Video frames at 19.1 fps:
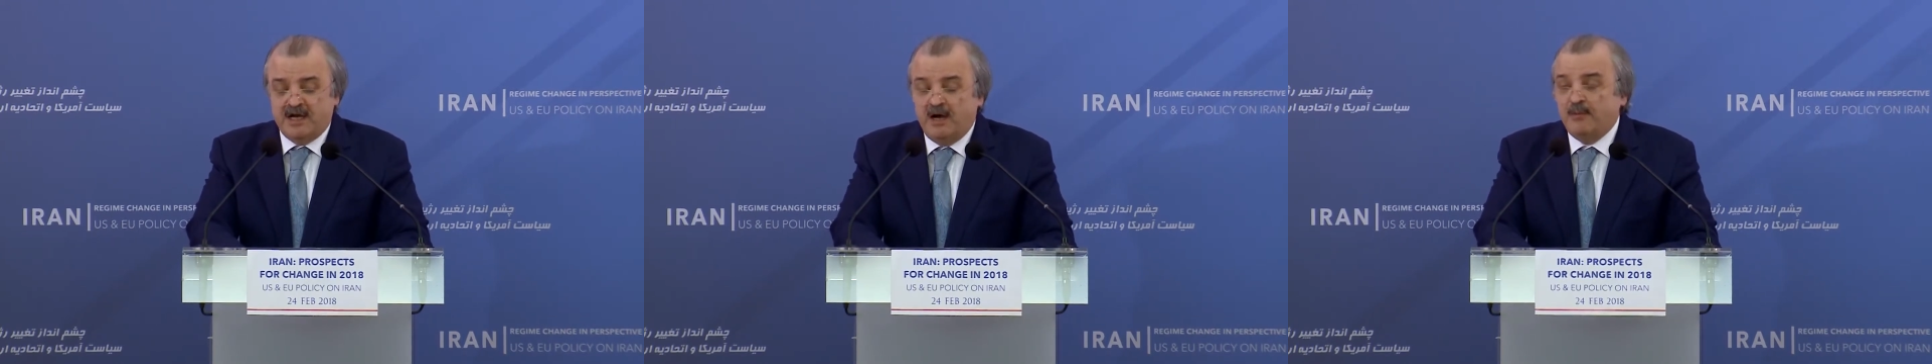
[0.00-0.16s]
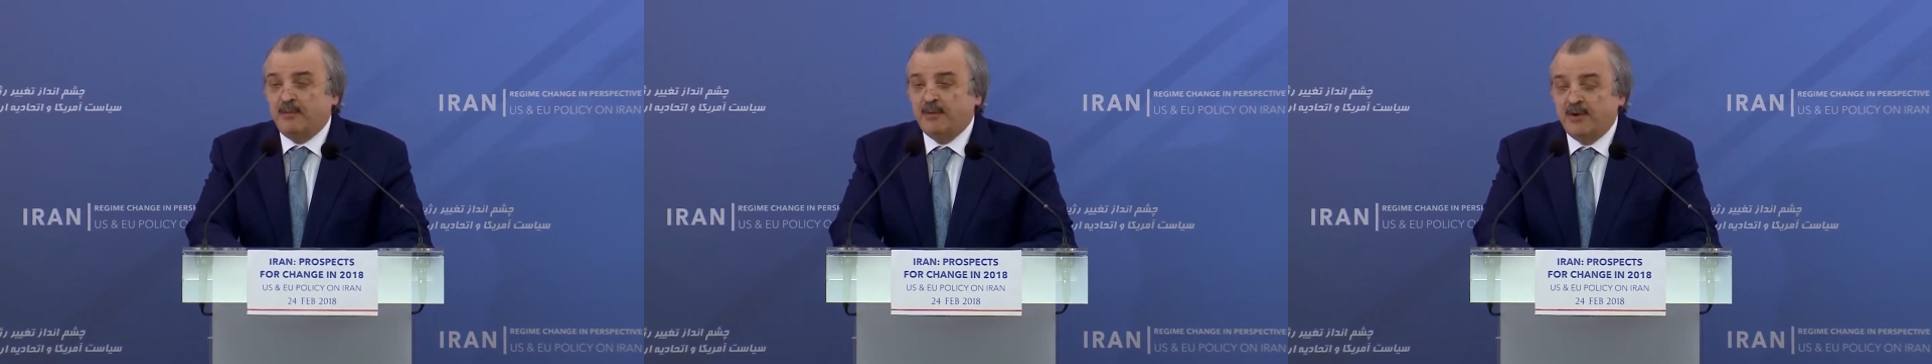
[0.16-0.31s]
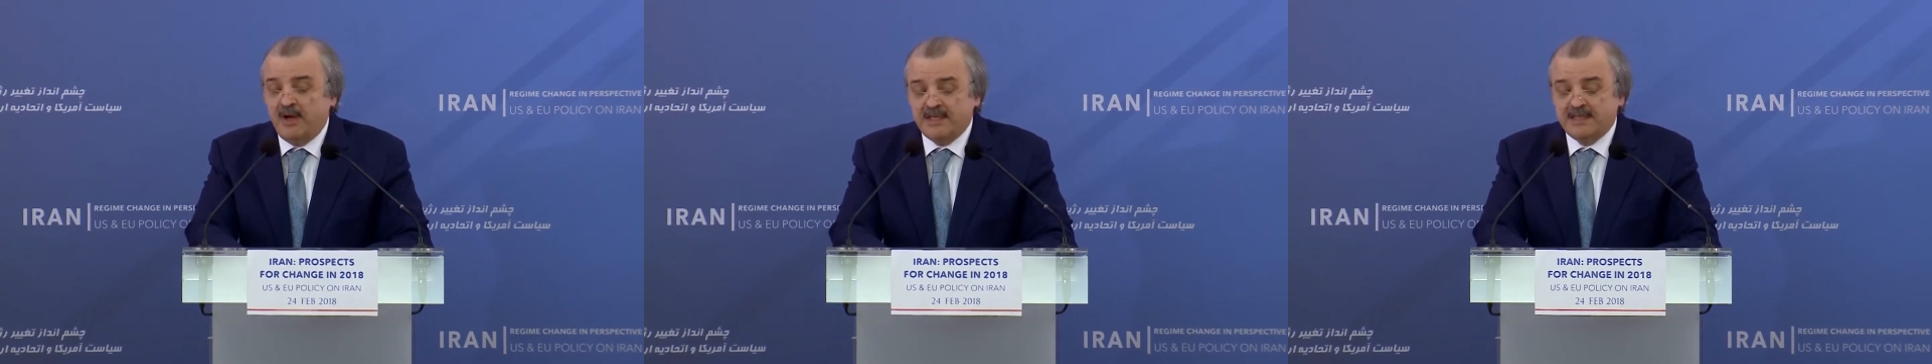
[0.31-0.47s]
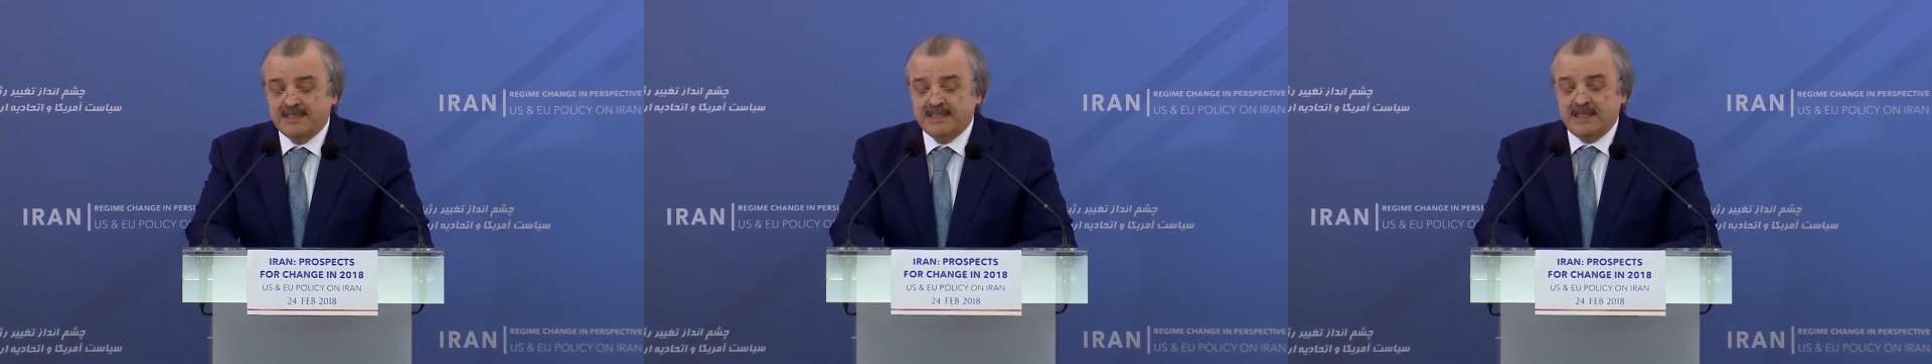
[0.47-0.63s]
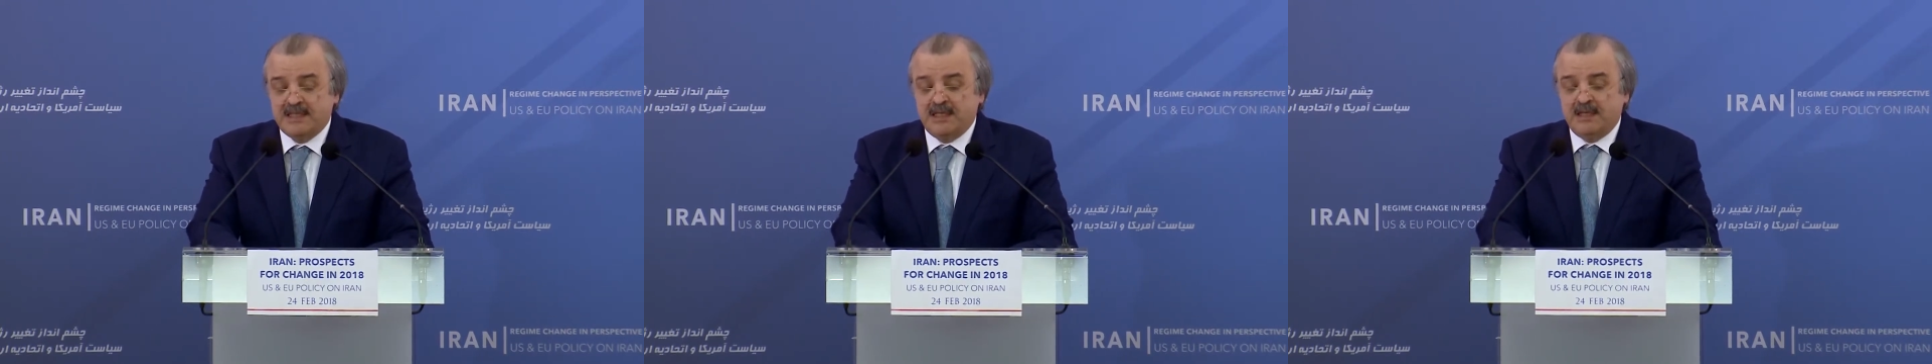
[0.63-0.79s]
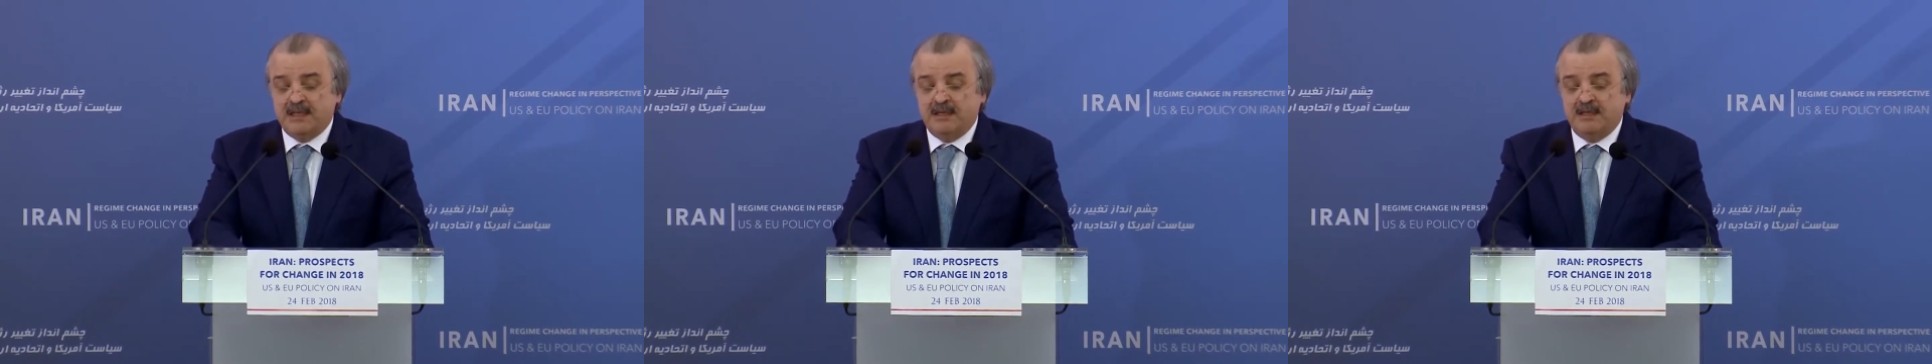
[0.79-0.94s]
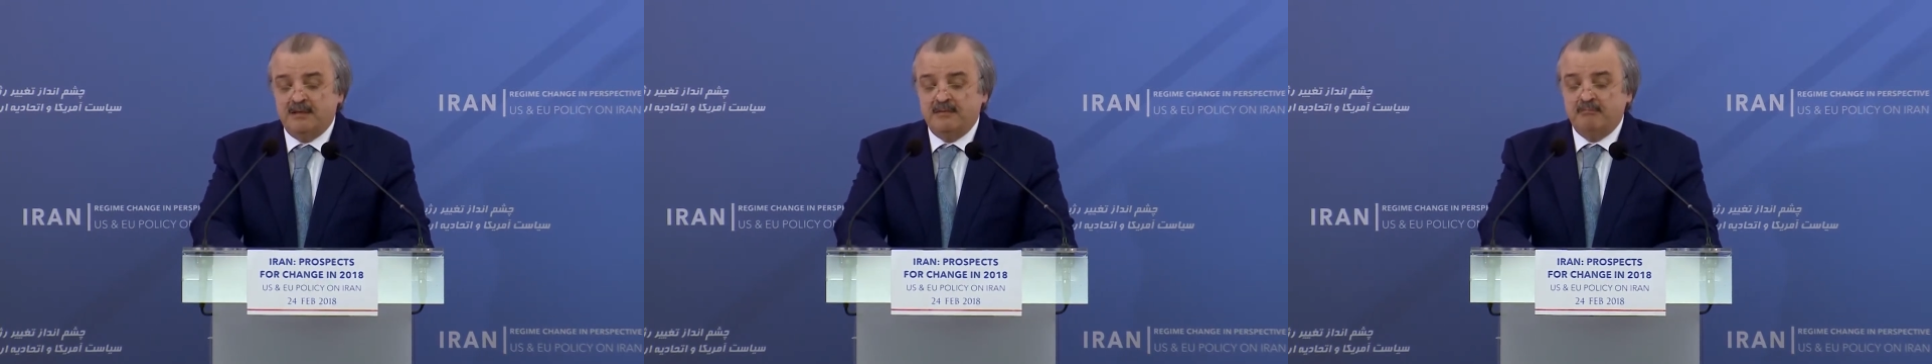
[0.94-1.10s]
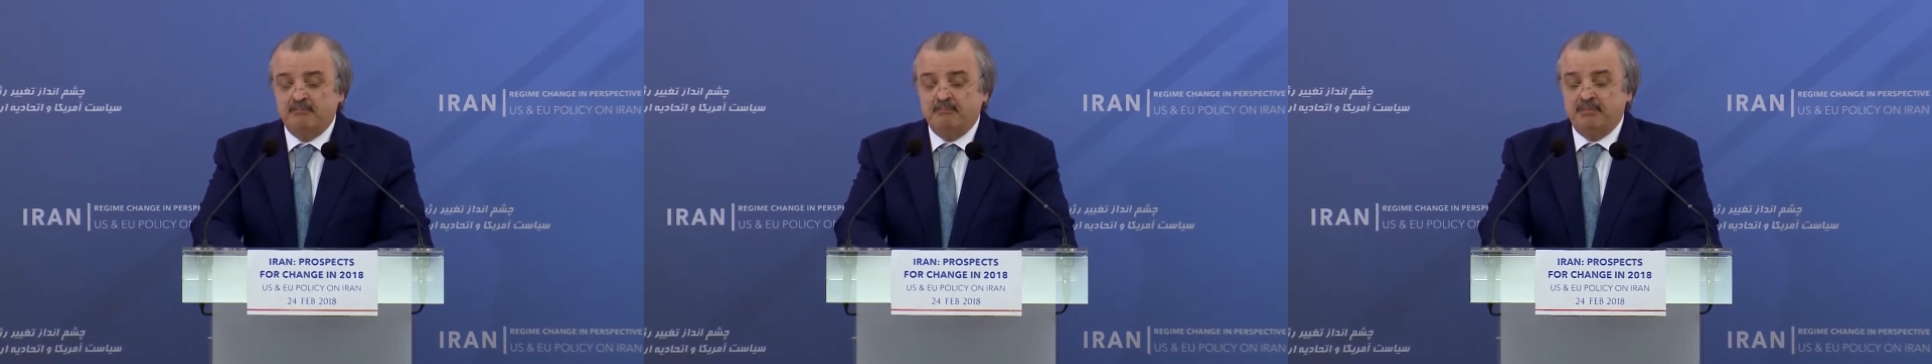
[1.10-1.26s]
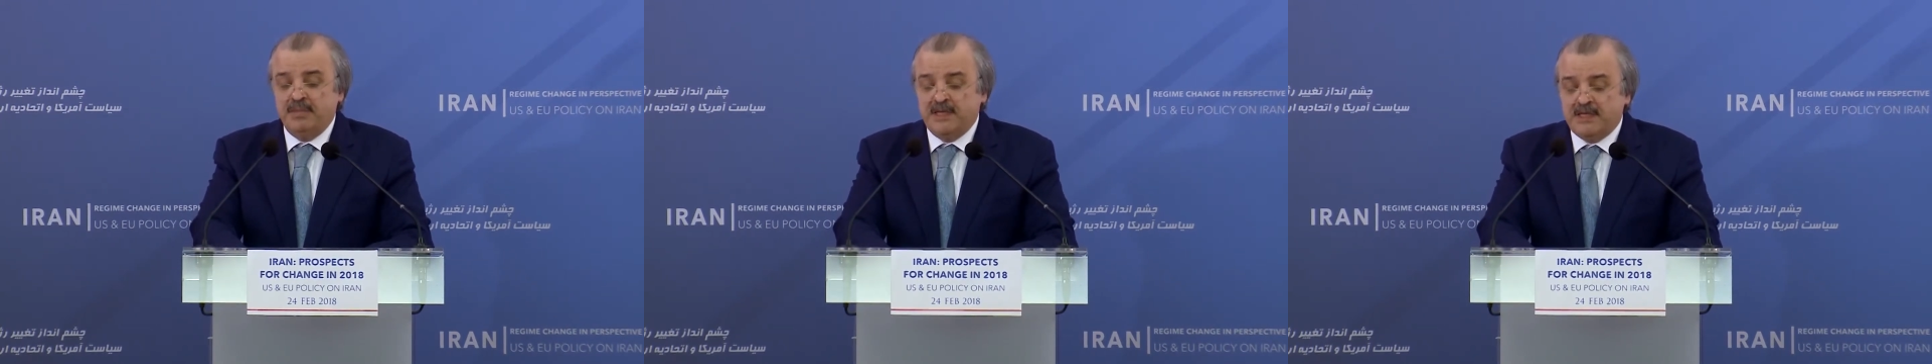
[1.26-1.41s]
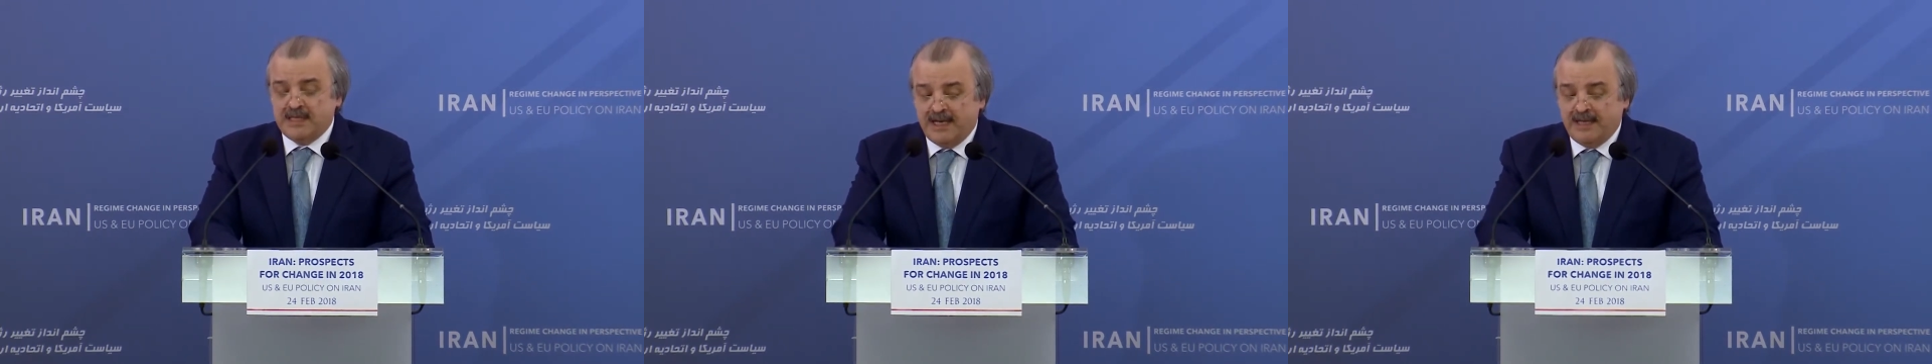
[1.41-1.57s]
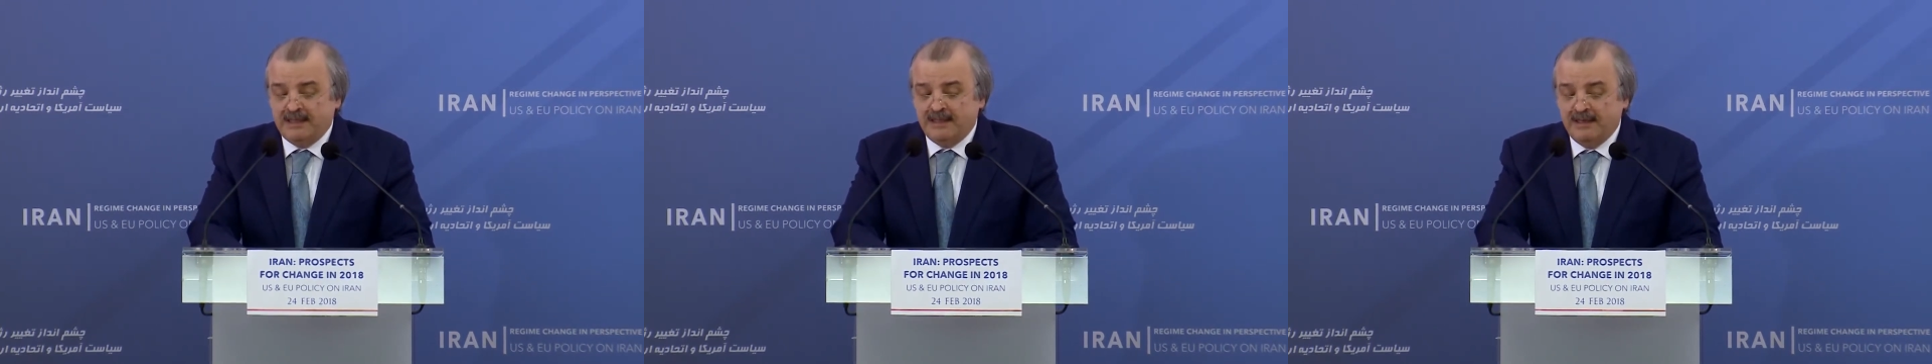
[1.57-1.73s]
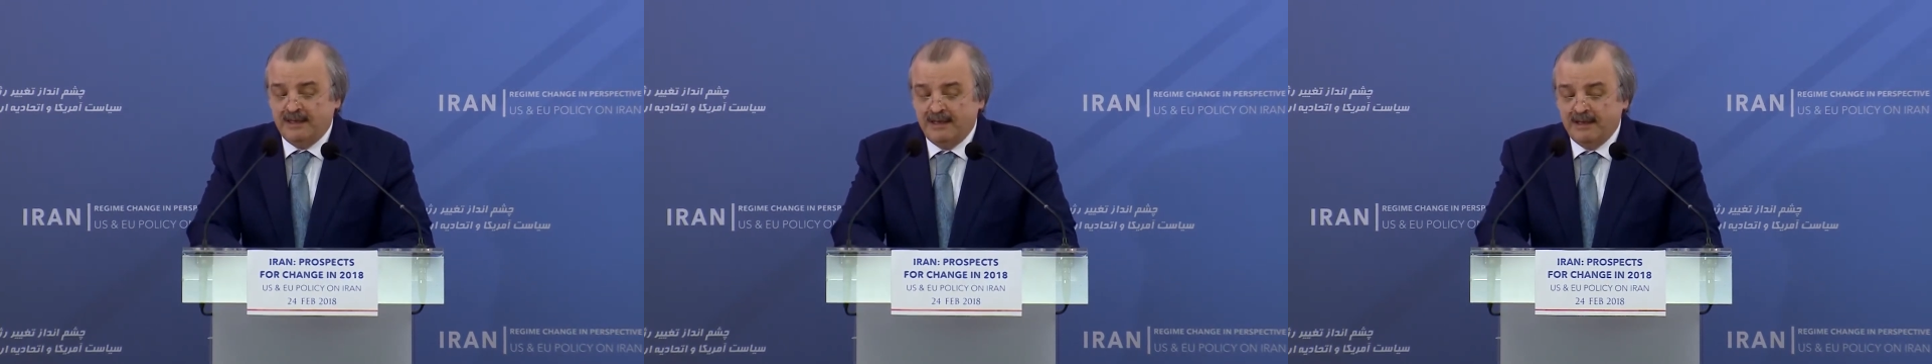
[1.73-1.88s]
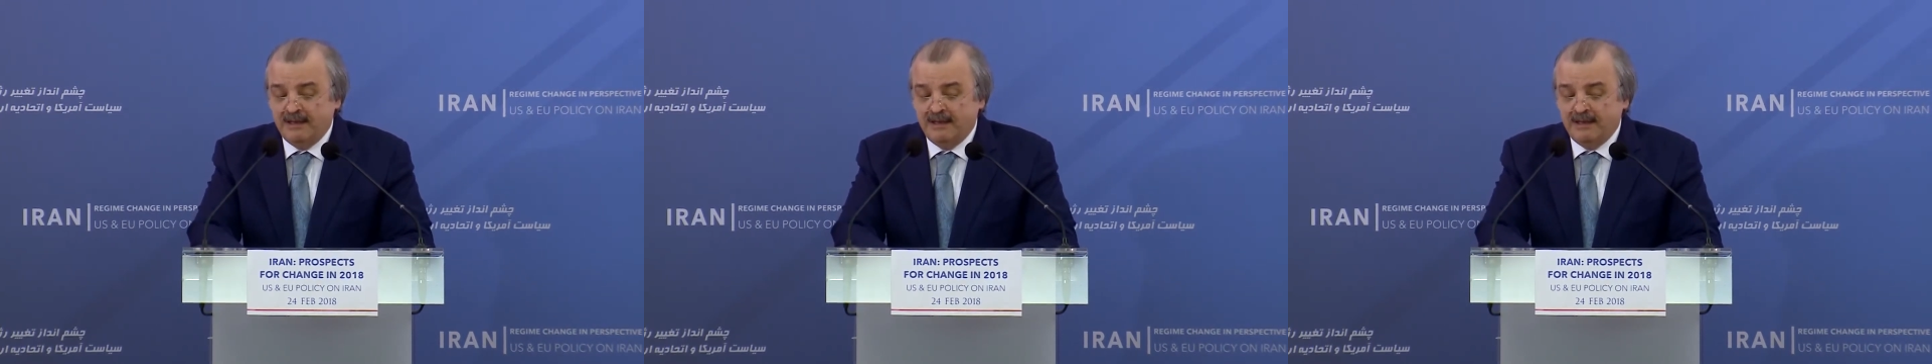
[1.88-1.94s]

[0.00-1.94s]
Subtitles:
uprising began